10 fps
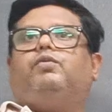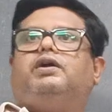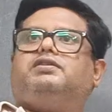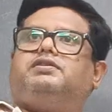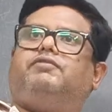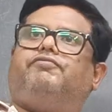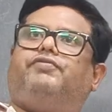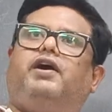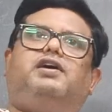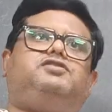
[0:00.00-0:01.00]
What's the
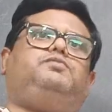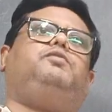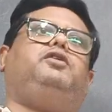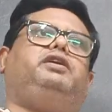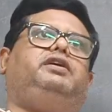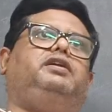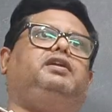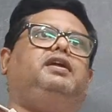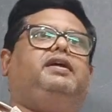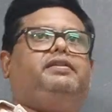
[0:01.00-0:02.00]
first
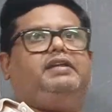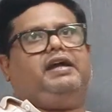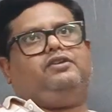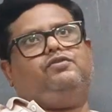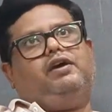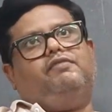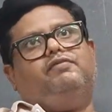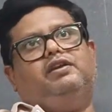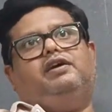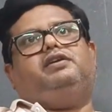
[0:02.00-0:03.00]
model that you
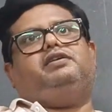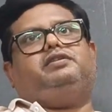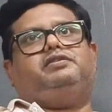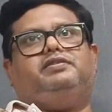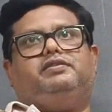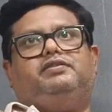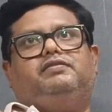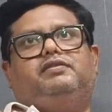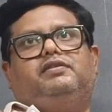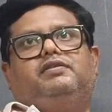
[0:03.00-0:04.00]
have learned
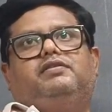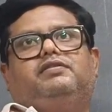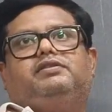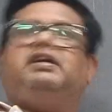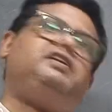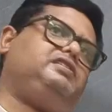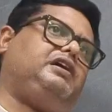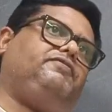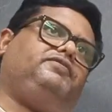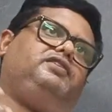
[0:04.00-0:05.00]
just
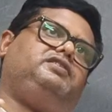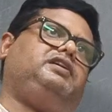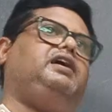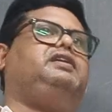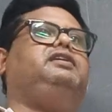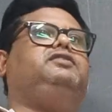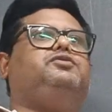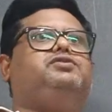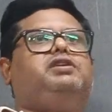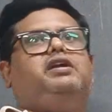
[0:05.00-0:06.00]
after starting
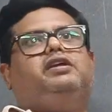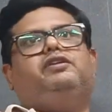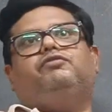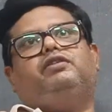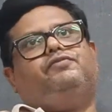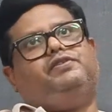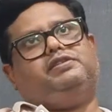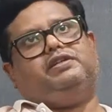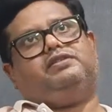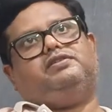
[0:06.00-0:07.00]
to study nuclear
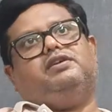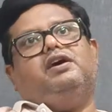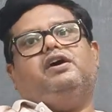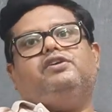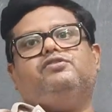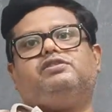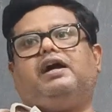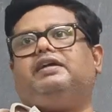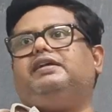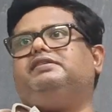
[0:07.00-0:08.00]
physics? You
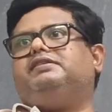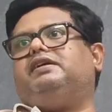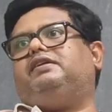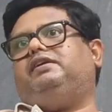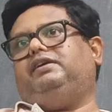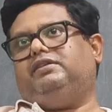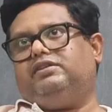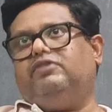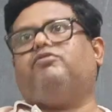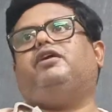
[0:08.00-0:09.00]
started
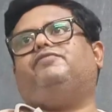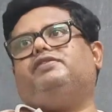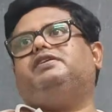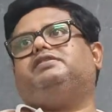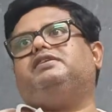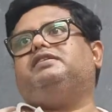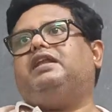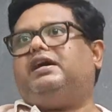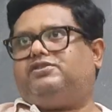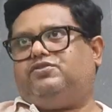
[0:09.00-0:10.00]
studying nuclear physics in
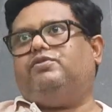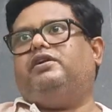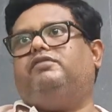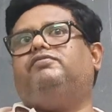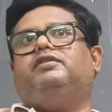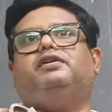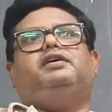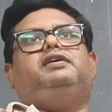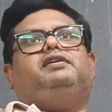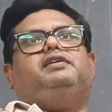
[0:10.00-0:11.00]
class 12,
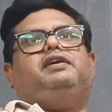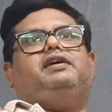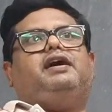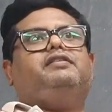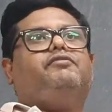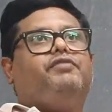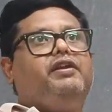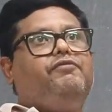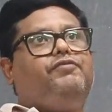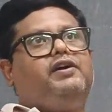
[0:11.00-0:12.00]
and the
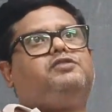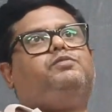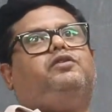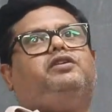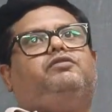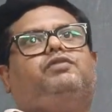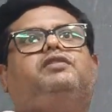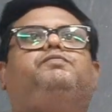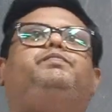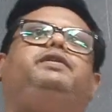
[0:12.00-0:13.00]
very first model was